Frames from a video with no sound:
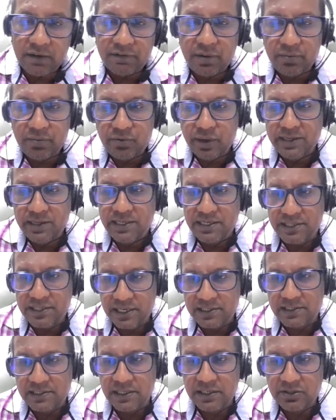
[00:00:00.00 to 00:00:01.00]
from
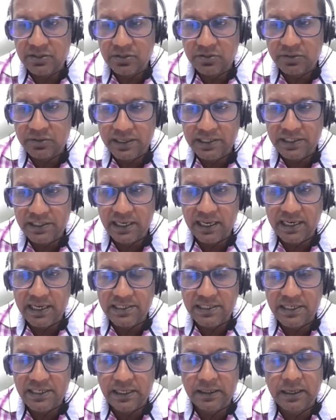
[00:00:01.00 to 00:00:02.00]
2016 to
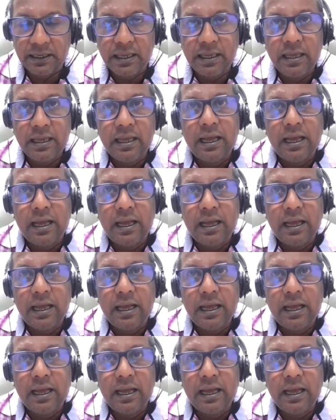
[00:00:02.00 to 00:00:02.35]
2018.